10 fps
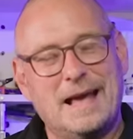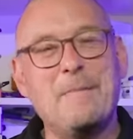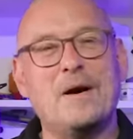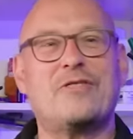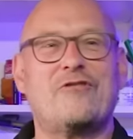In
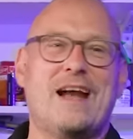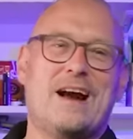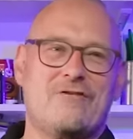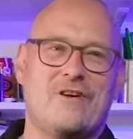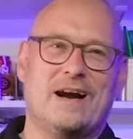my three
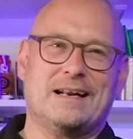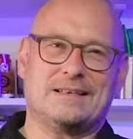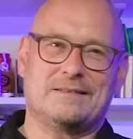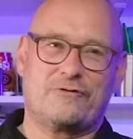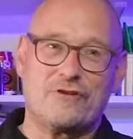hour ride
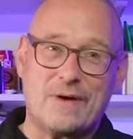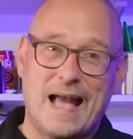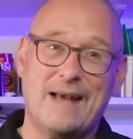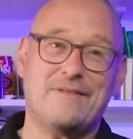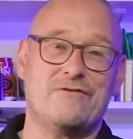through
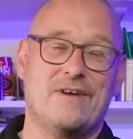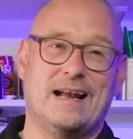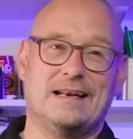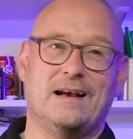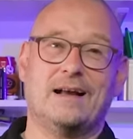heavy
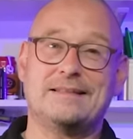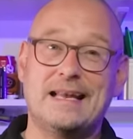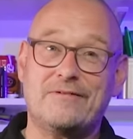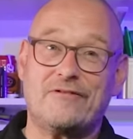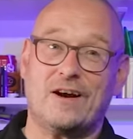rain, I
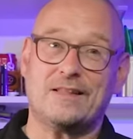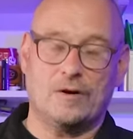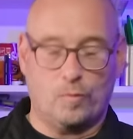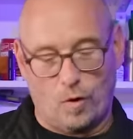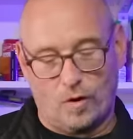did find
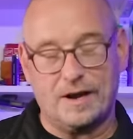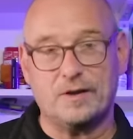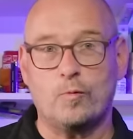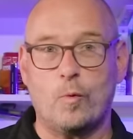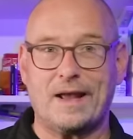that water
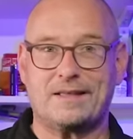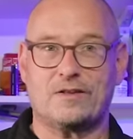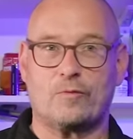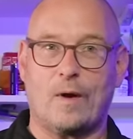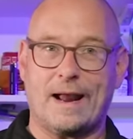had whipped
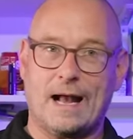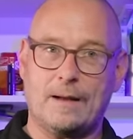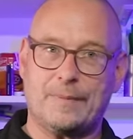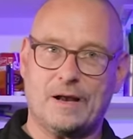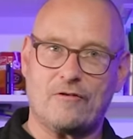its way
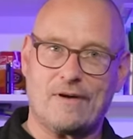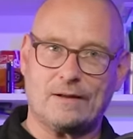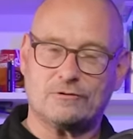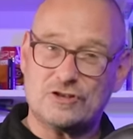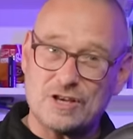up
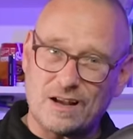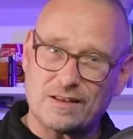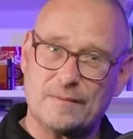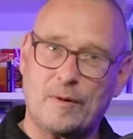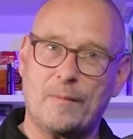around
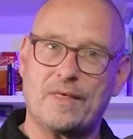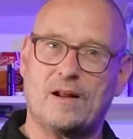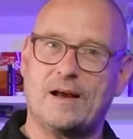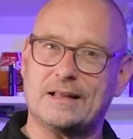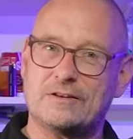just the bottom of the
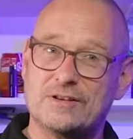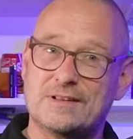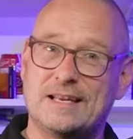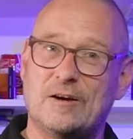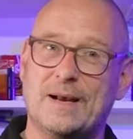lining, just
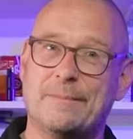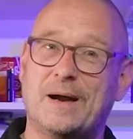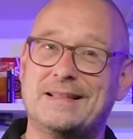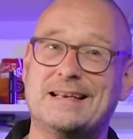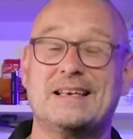a little bit, but
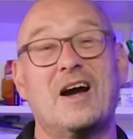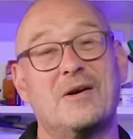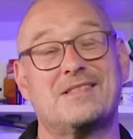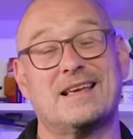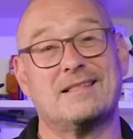I didn't
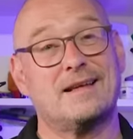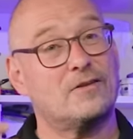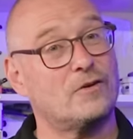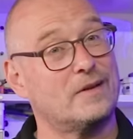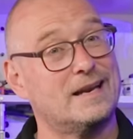notice it until I
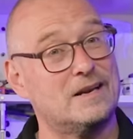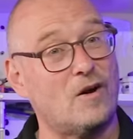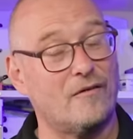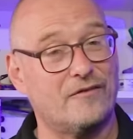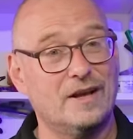took the lid
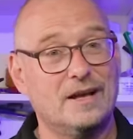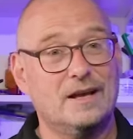off.